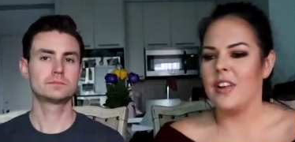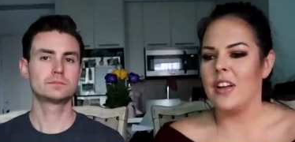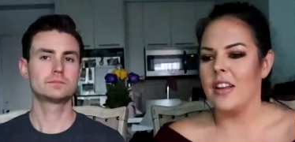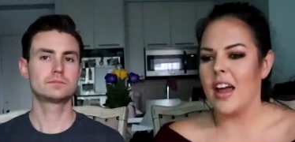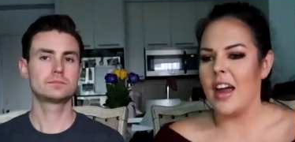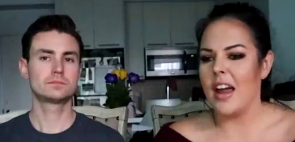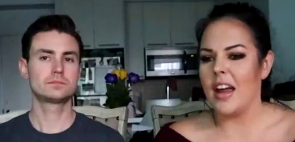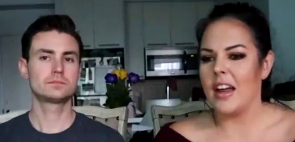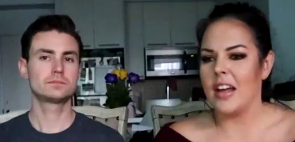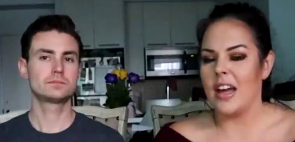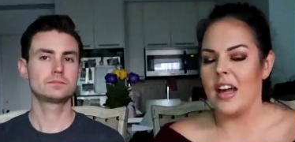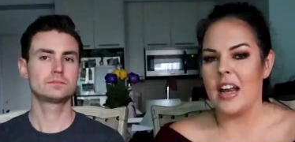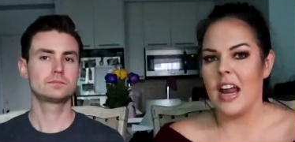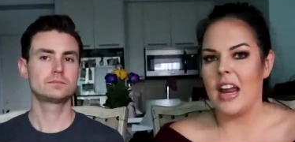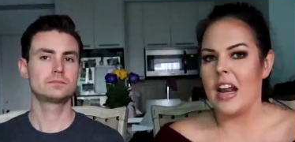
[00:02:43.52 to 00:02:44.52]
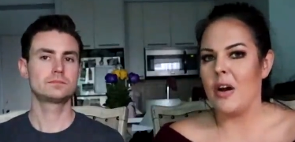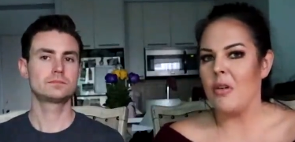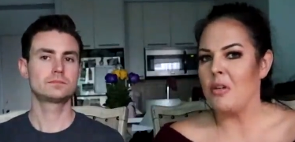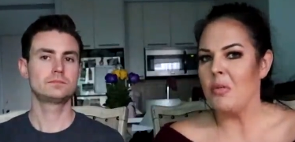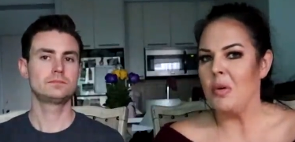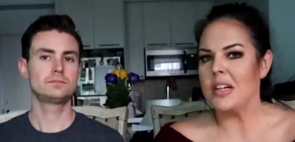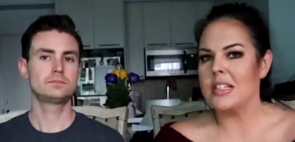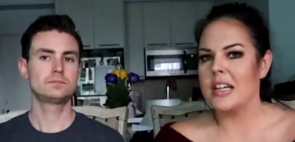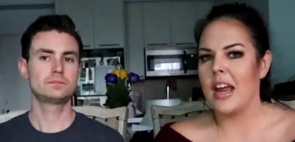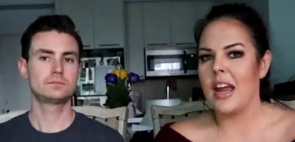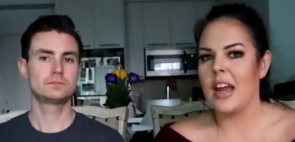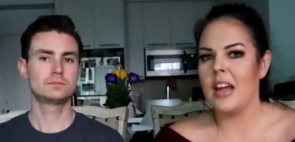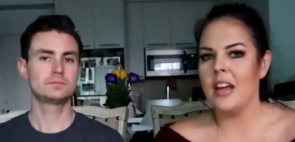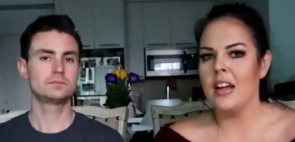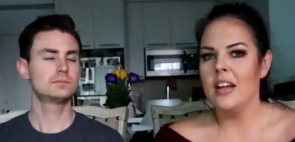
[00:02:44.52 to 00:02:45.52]
Speaker 1: feel like an eight hour
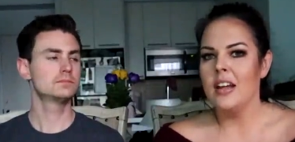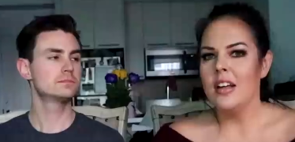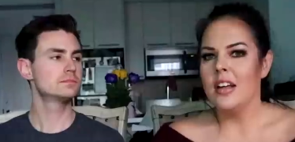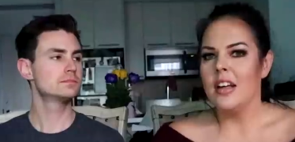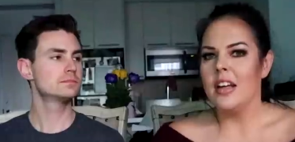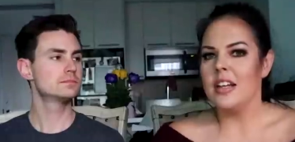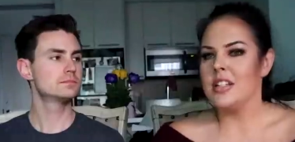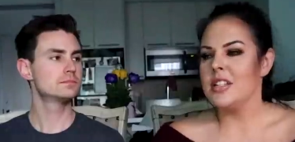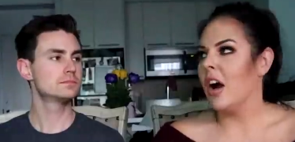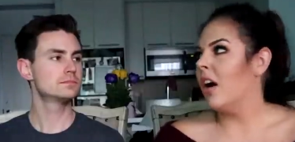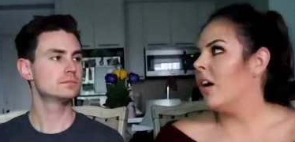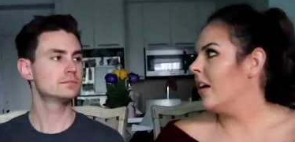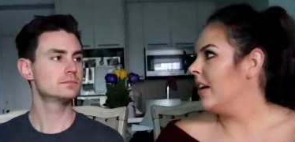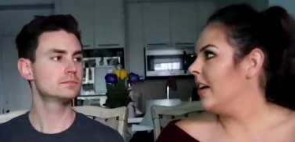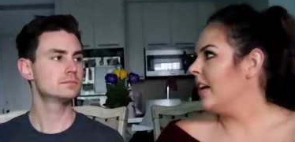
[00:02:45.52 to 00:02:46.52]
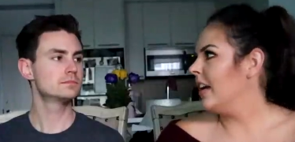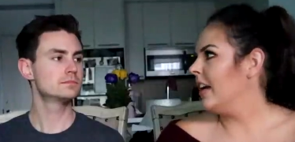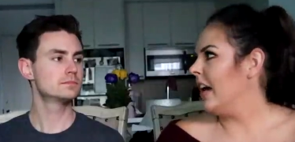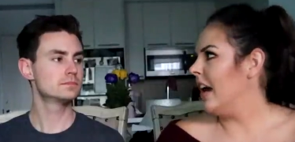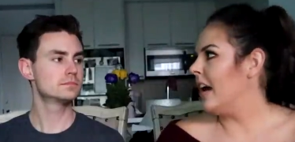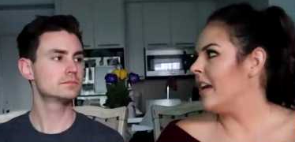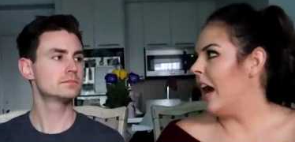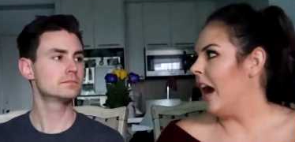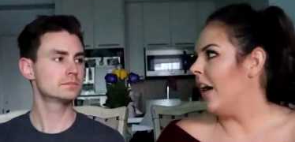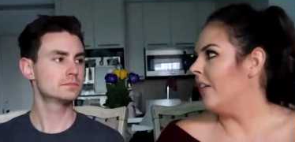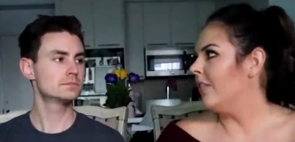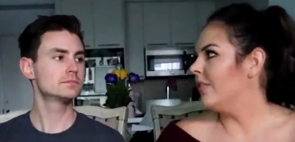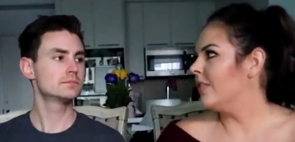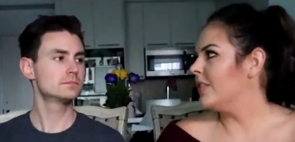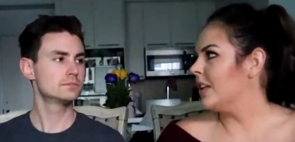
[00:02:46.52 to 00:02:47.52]
workday is already
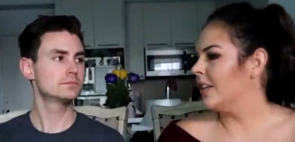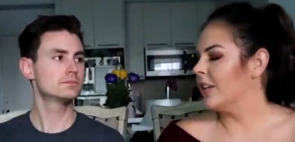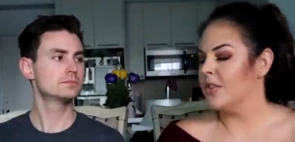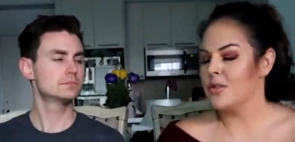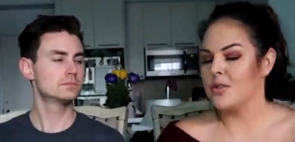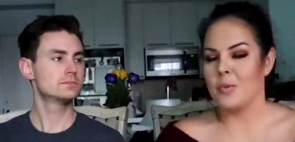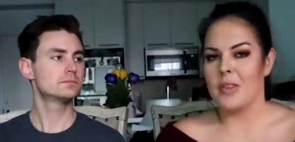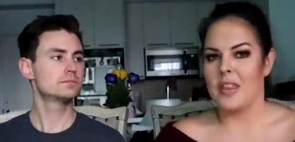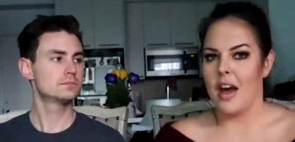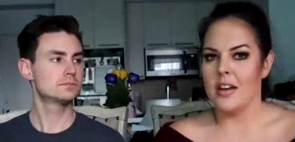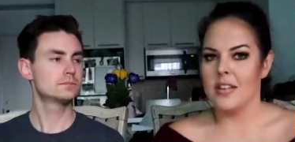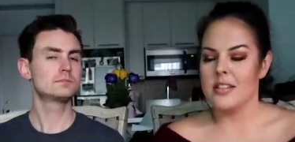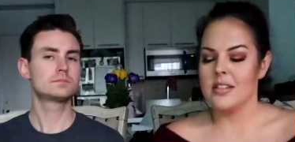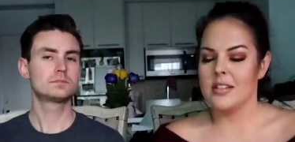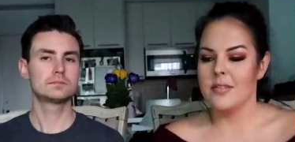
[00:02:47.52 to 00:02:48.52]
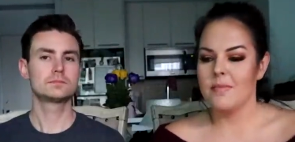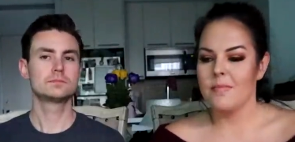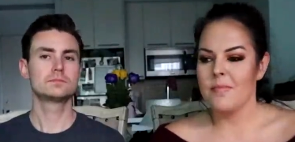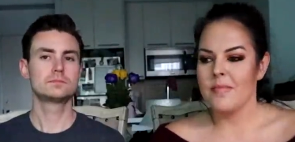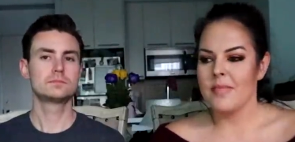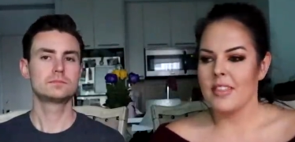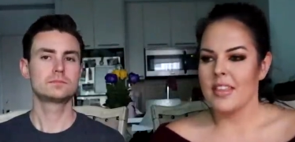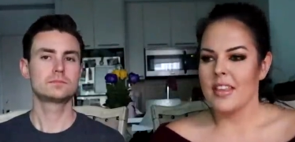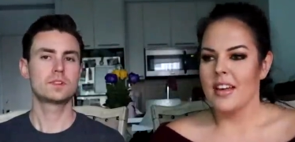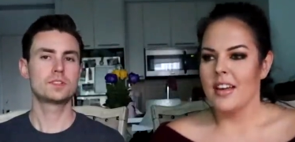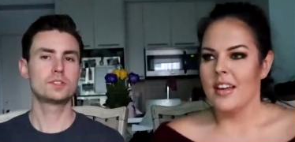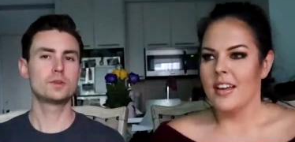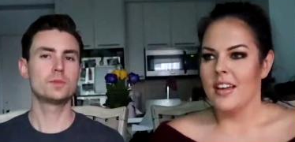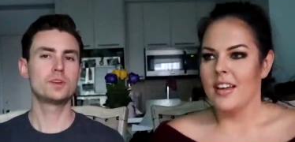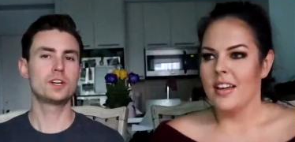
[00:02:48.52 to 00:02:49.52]
enough to lose with us.
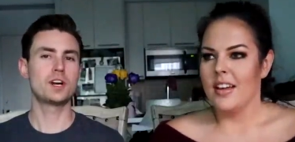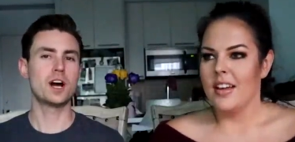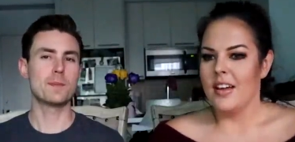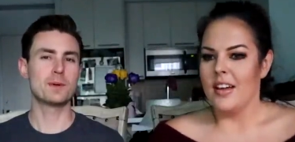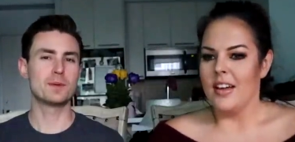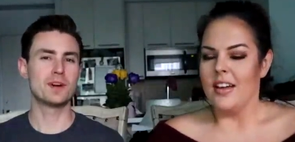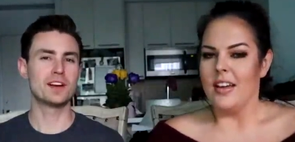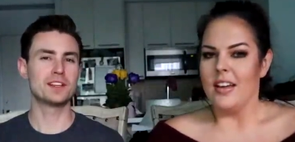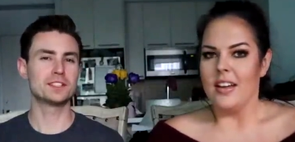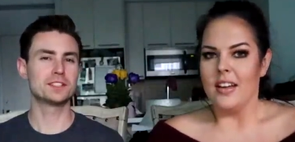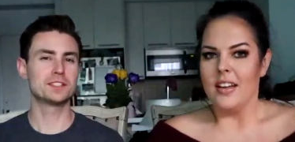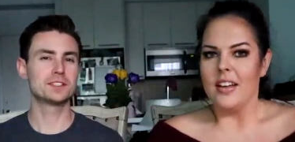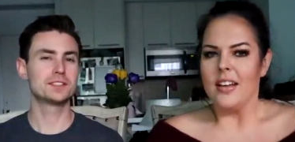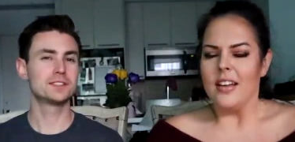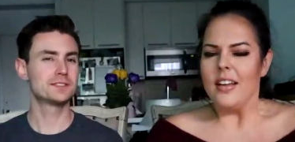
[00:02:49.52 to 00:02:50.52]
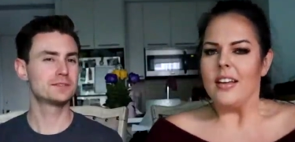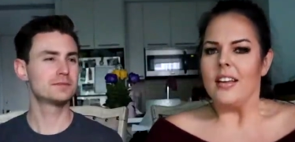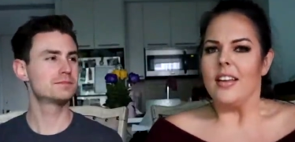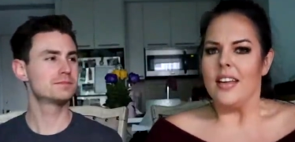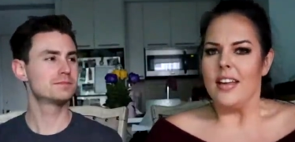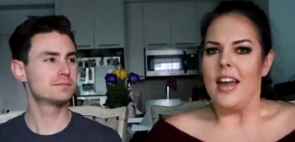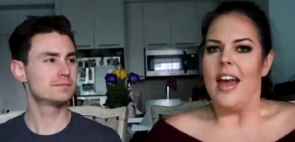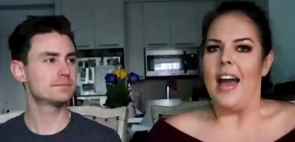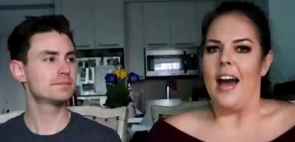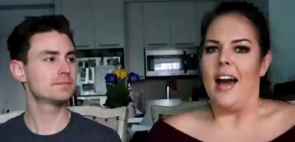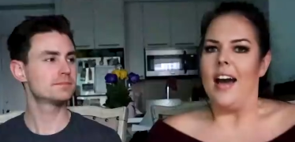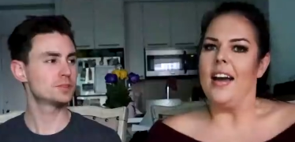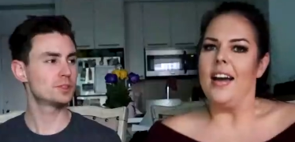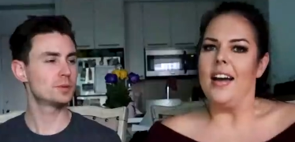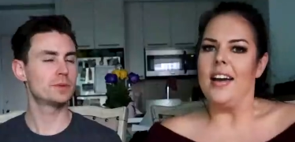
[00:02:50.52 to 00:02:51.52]
Speaker 2: Too many compromises.
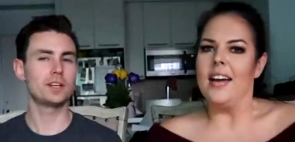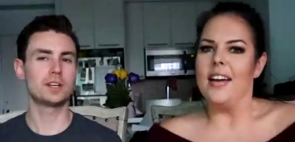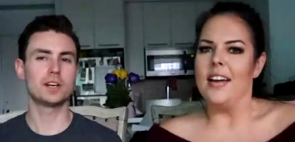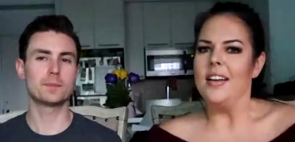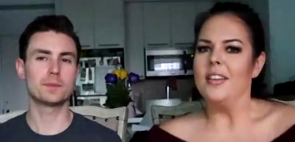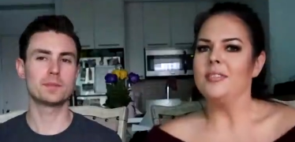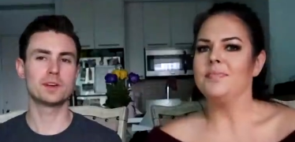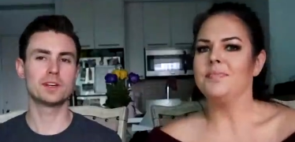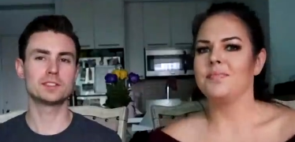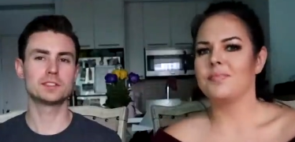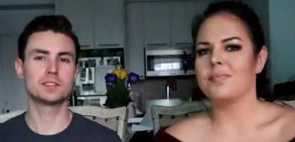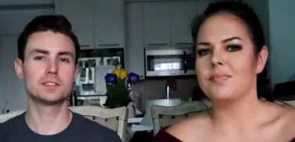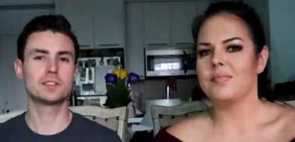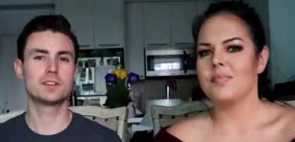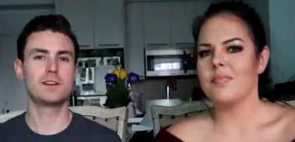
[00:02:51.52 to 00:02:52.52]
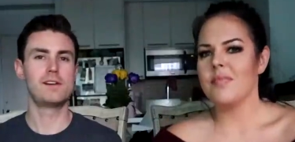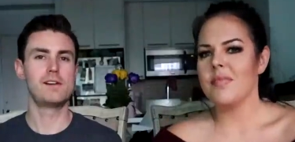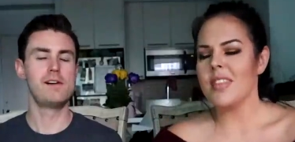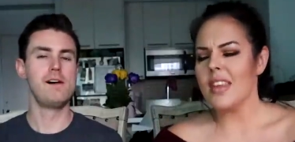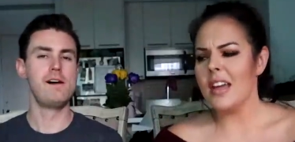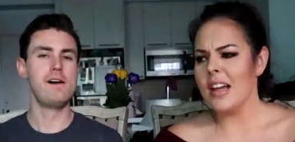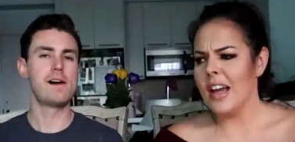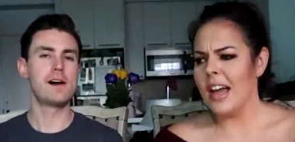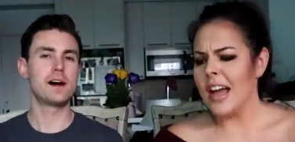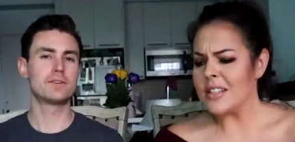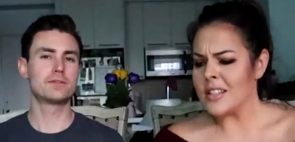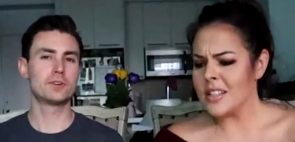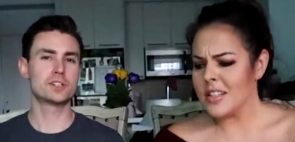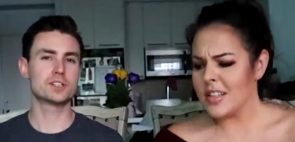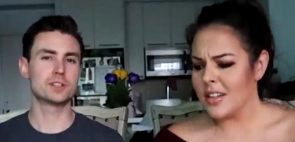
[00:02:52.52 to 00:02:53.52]
Yeah. Too many compromises. And
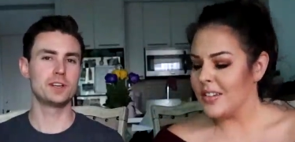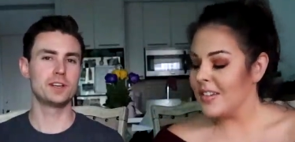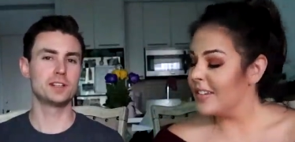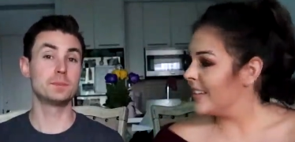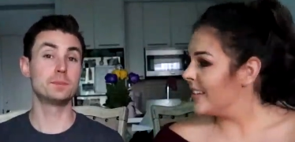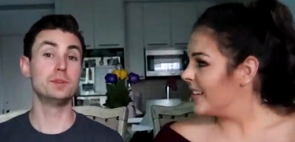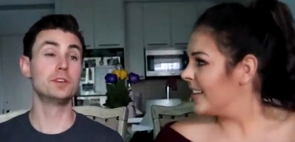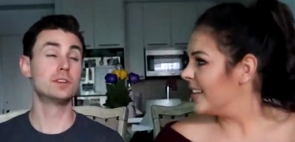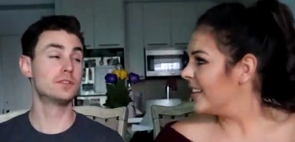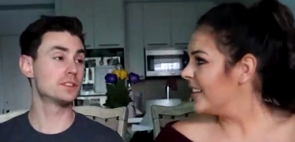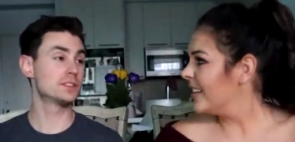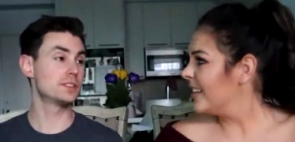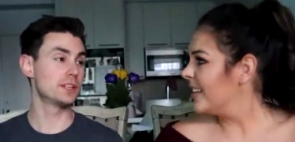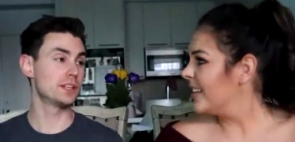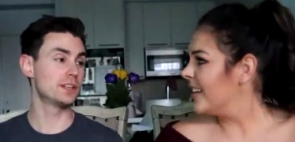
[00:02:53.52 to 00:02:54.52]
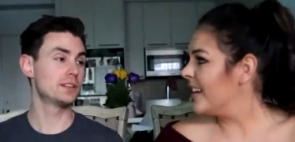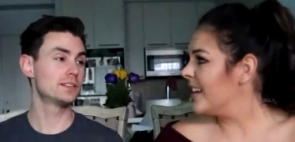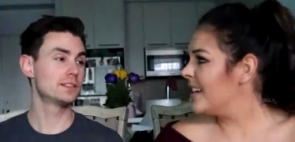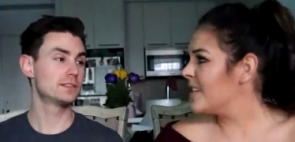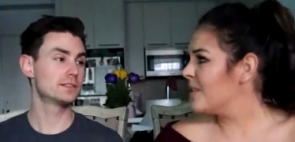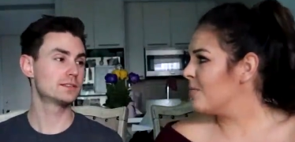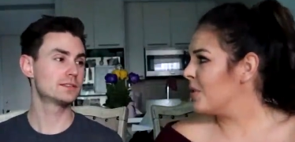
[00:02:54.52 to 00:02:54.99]
Unfortunately, it's a beautiful city. It is a